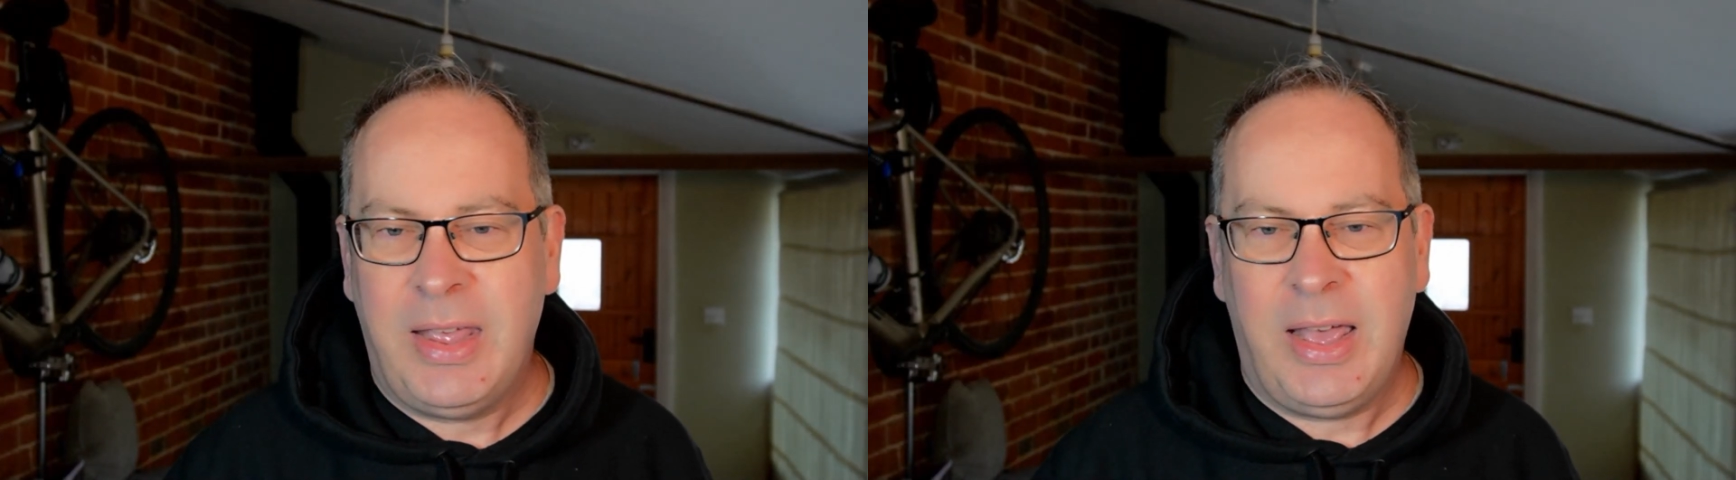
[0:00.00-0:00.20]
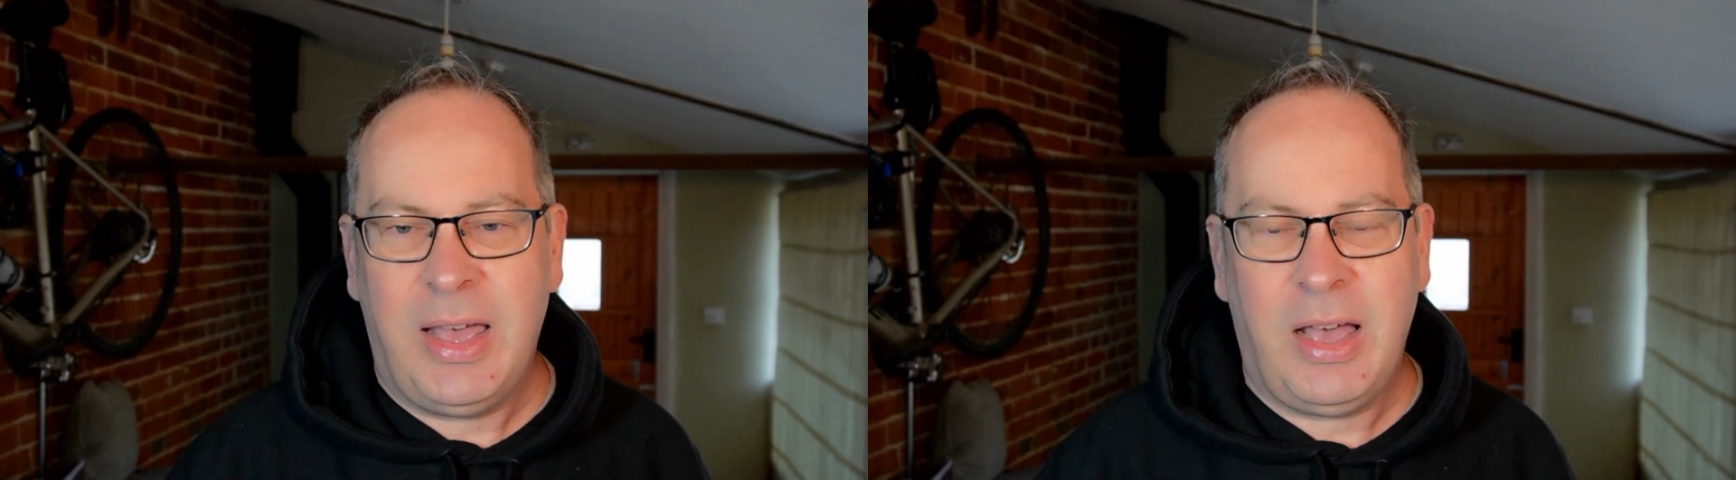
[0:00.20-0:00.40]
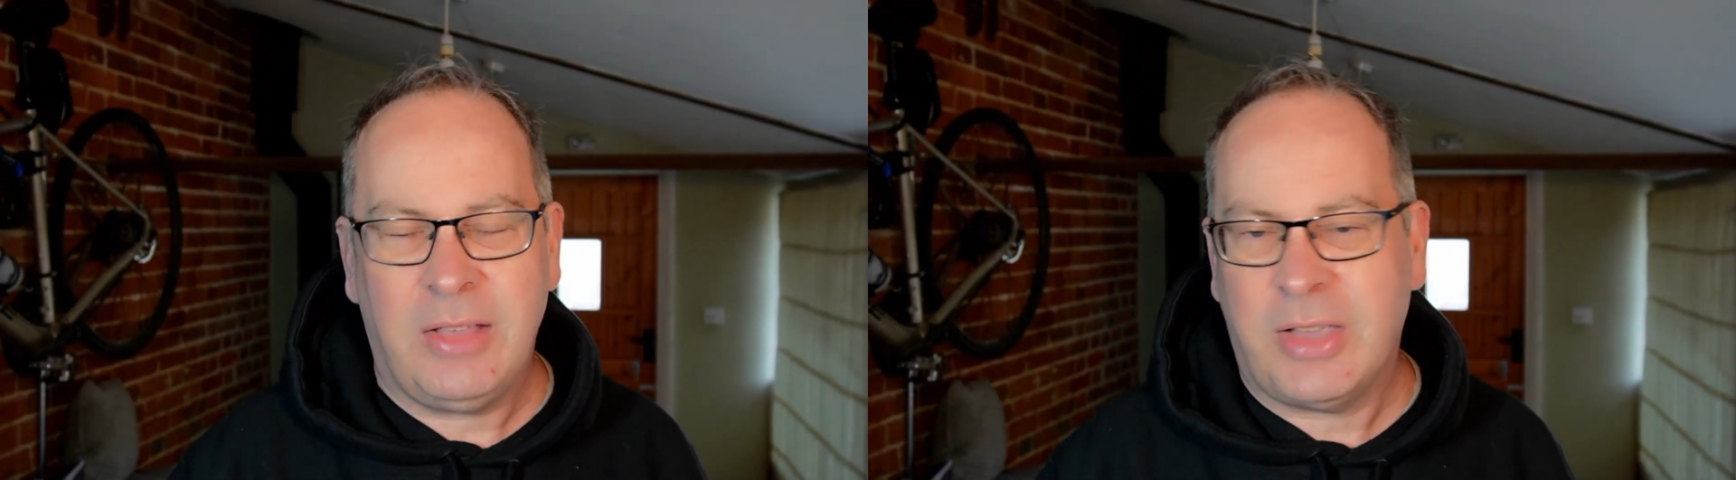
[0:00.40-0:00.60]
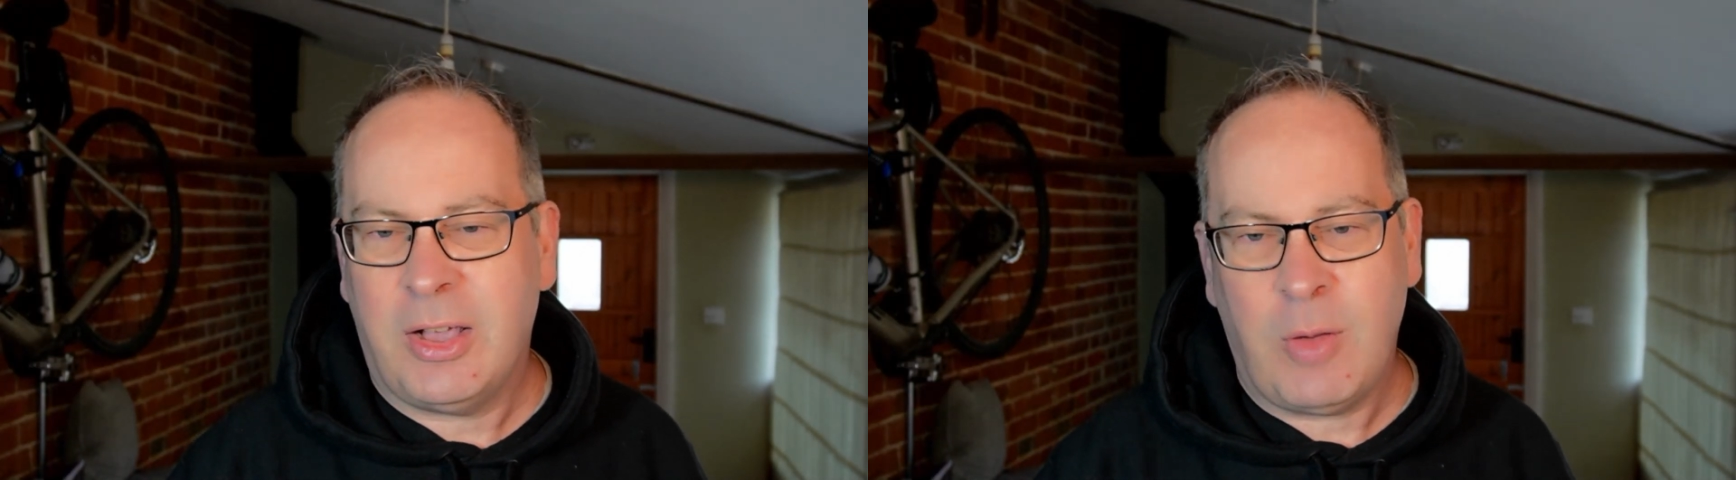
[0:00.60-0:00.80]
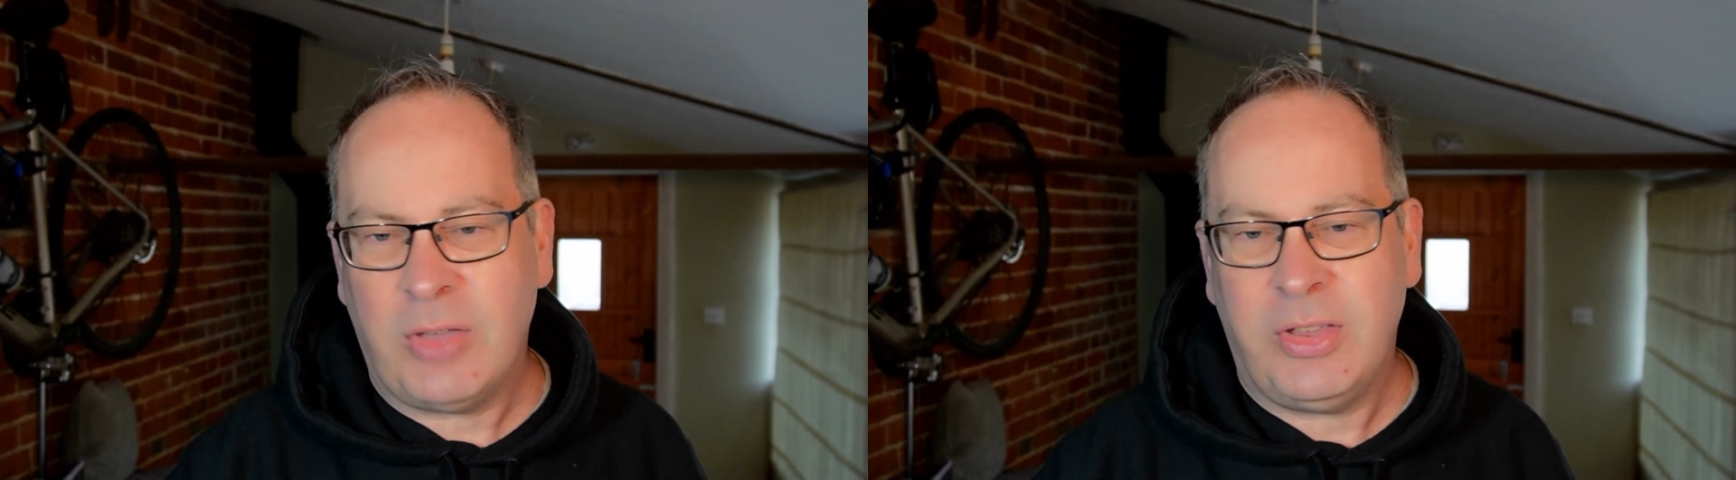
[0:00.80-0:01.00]
ask a
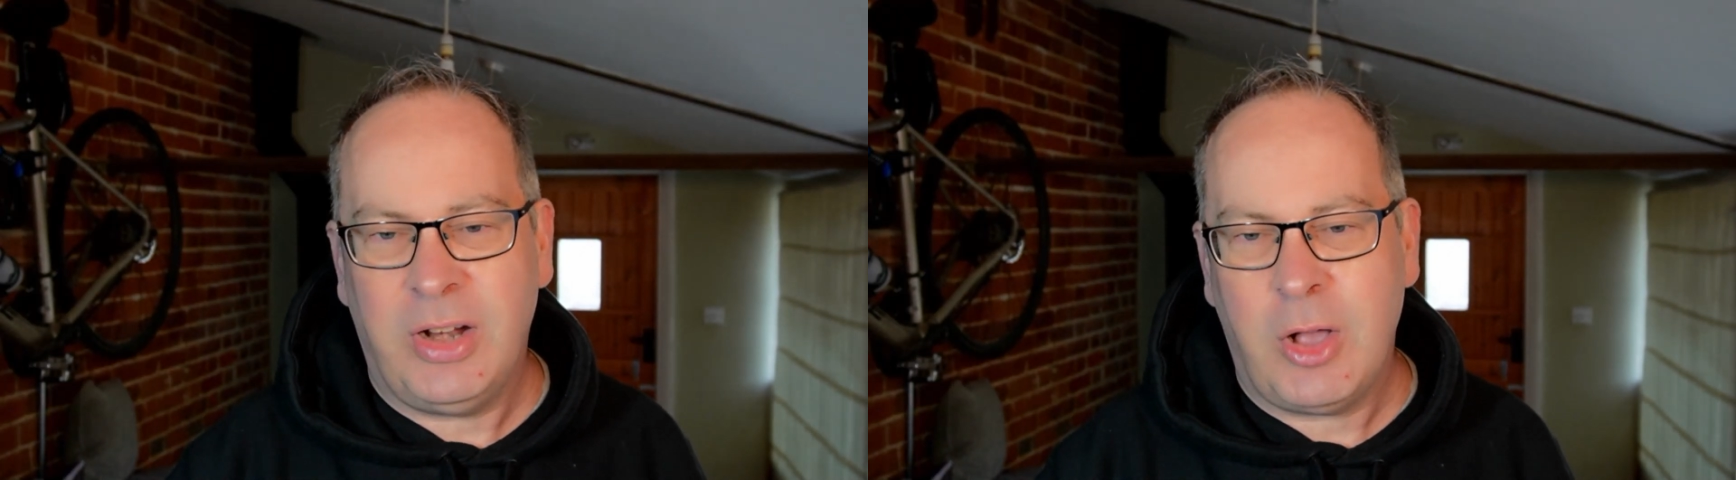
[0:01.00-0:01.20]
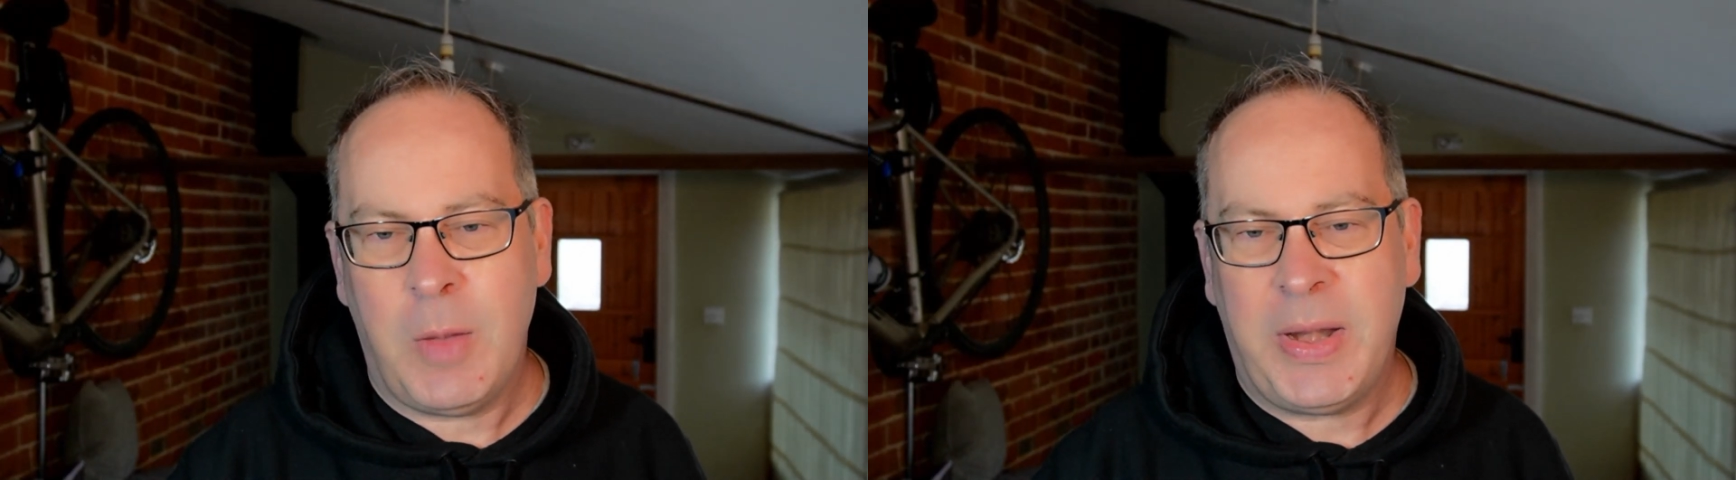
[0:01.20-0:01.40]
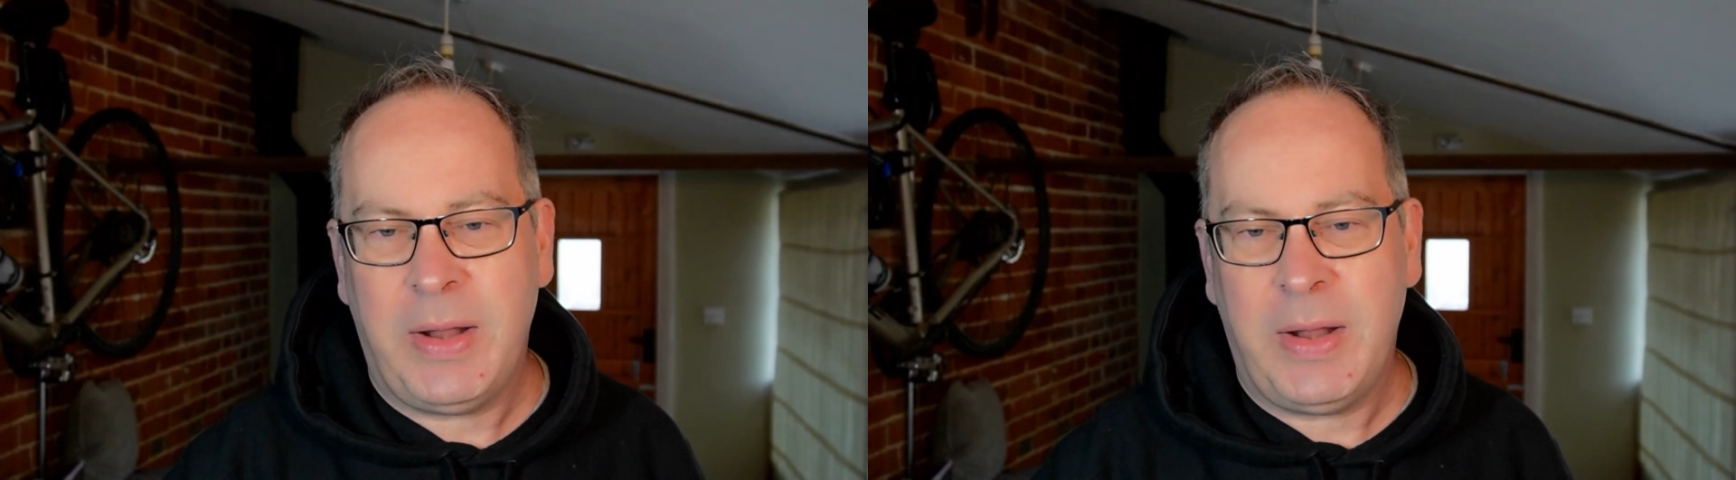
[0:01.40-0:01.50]
question in a comment.